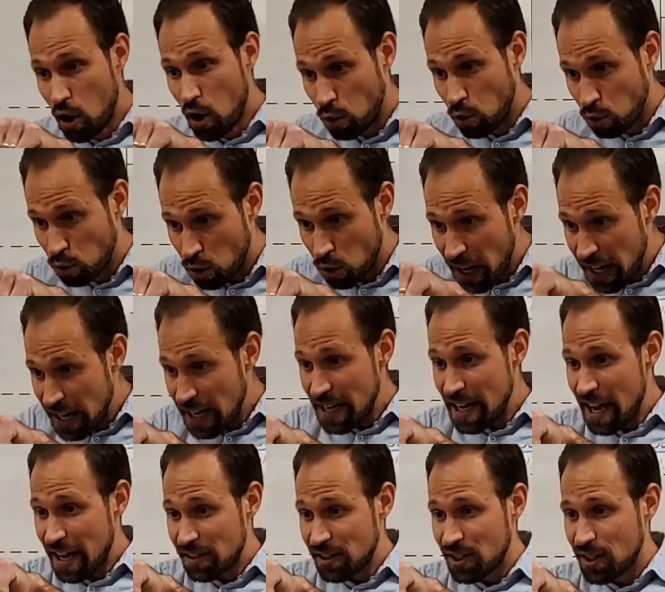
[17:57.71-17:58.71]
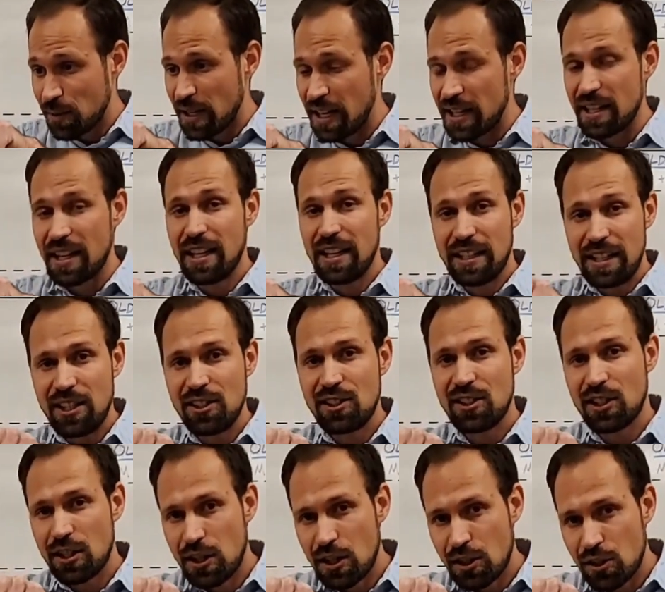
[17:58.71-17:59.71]
right next to it, he's
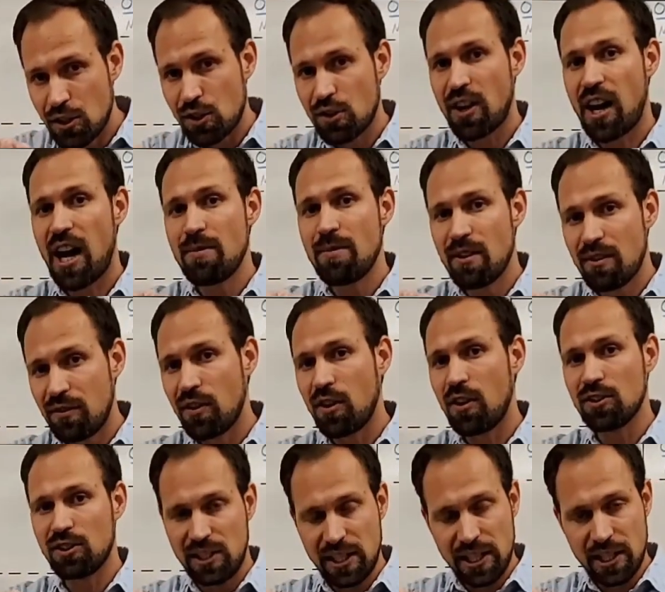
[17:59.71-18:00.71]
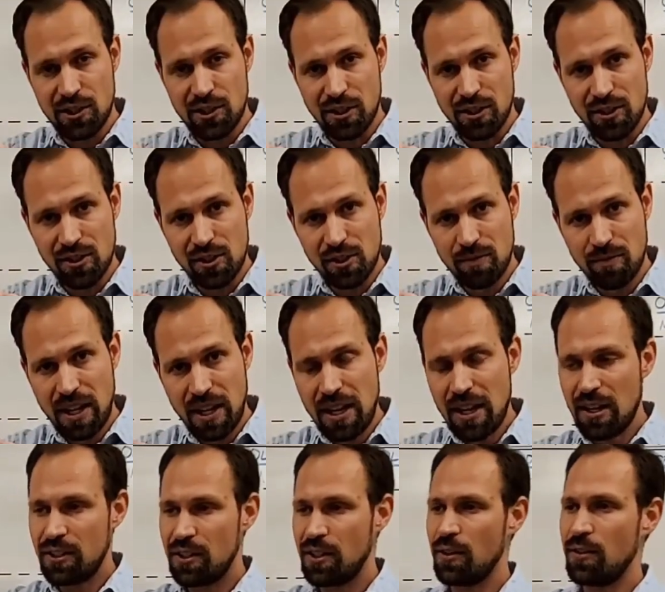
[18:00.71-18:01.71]
going to describe the false teachers.
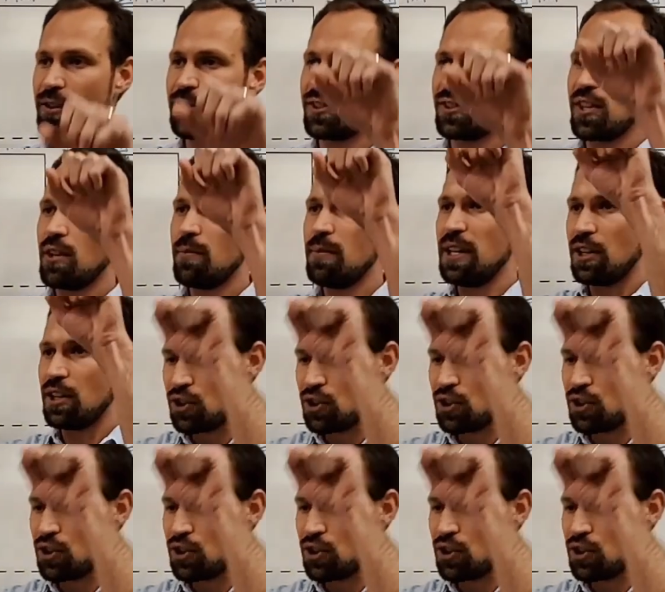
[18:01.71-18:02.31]
So there's going to be a